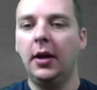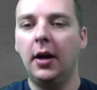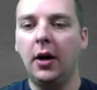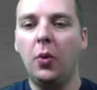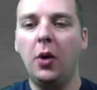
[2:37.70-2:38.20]

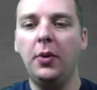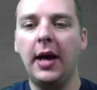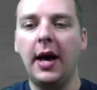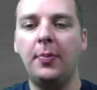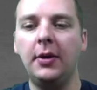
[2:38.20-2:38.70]
Uh, what would
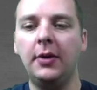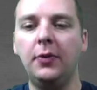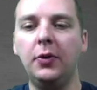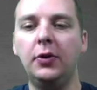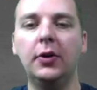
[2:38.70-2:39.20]
happen
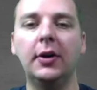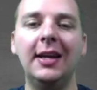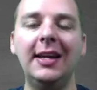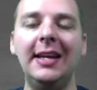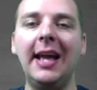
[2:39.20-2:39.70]
if you took
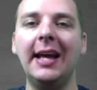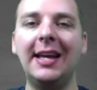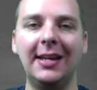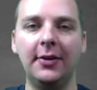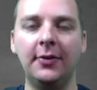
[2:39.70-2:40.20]

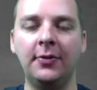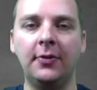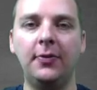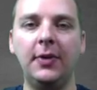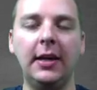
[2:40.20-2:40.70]
negative
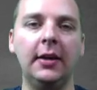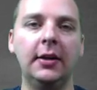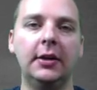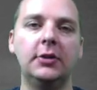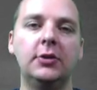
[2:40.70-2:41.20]
v?
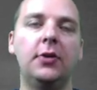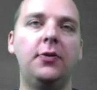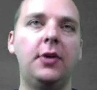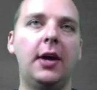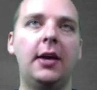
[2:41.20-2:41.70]
So
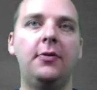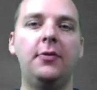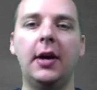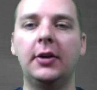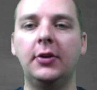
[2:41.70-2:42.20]
if you had a
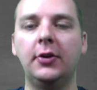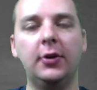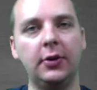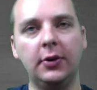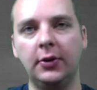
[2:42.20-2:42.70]

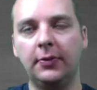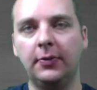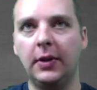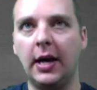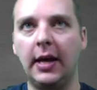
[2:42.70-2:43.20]
vector
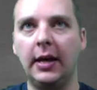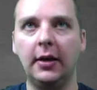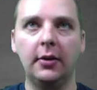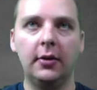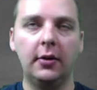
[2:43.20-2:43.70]

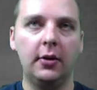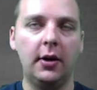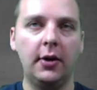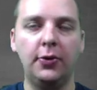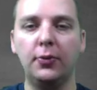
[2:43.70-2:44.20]
like
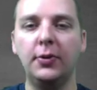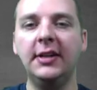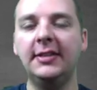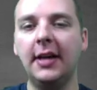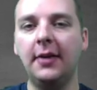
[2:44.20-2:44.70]
uh, 3,
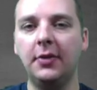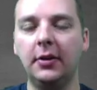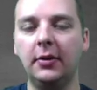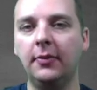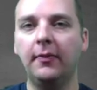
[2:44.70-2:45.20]

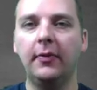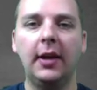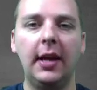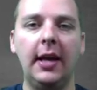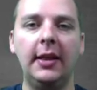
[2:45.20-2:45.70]
7,
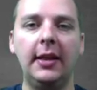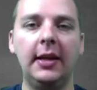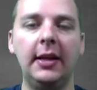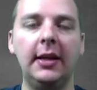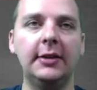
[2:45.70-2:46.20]
and
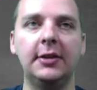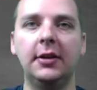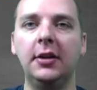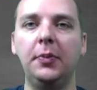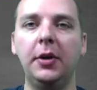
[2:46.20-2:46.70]
then it
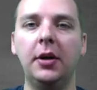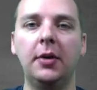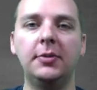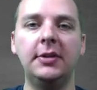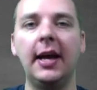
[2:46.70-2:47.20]
suddenly
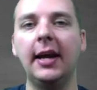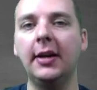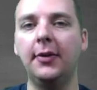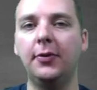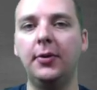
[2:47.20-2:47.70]
becomes
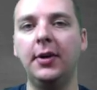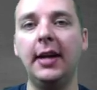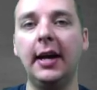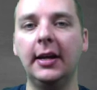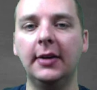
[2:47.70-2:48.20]
negative 3,
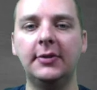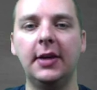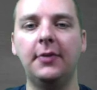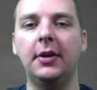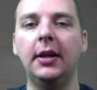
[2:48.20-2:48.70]
negative
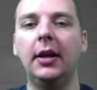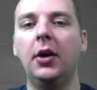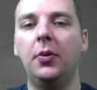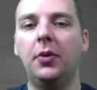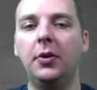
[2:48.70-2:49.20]
7.
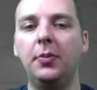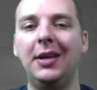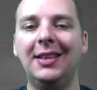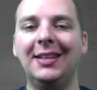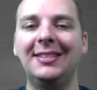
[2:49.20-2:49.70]
Well, it'll be
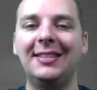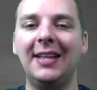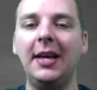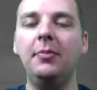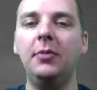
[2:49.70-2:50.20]
in the
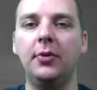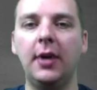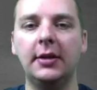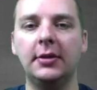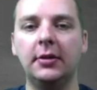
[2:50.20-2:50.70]
same
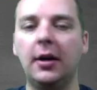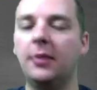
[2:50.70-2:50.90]
direction.